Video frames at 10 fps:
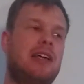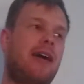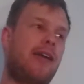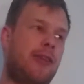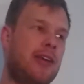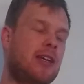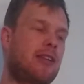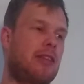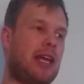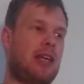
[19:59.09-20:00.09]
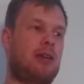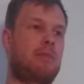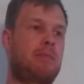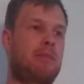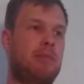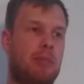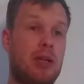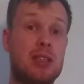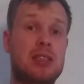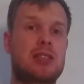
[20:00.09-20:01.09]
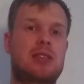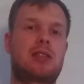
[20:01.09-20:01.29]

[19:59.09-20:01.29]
I think they built